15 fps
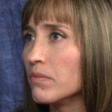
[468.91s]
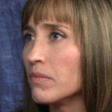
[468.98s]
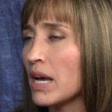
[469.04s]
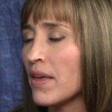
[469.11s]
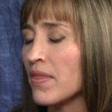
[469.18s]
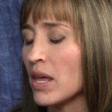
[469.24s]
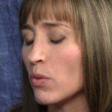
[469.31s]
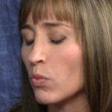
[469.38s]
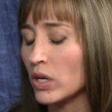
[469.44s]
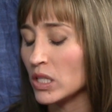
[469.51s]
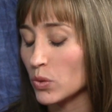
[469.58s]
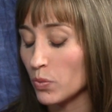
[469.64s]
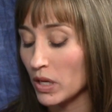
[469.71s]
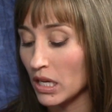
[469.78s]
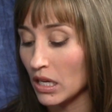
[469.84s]
and then
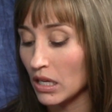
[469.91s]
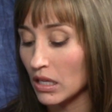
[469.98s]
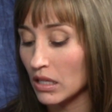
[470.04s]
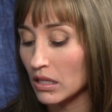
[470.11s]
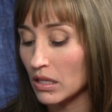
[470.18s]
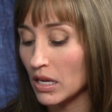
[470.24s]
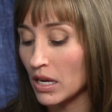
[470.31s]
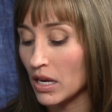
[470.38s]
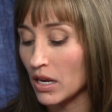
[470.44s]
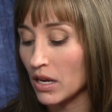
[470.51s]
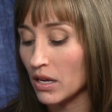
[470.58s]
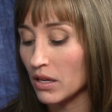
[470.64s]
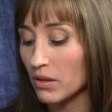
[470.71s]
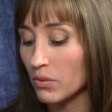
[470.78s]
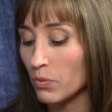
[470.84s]
once we
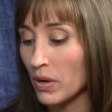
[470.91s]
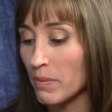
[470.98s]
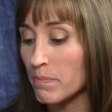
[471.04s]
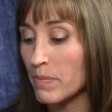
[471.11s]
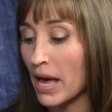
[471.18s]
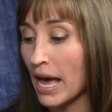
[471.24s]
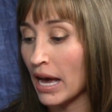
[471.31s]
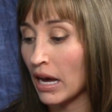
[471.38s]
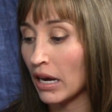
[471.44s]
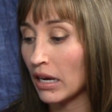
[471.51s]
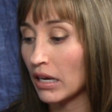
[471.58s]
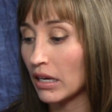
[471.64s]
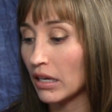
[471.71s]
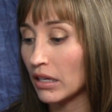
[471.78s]
uh, went back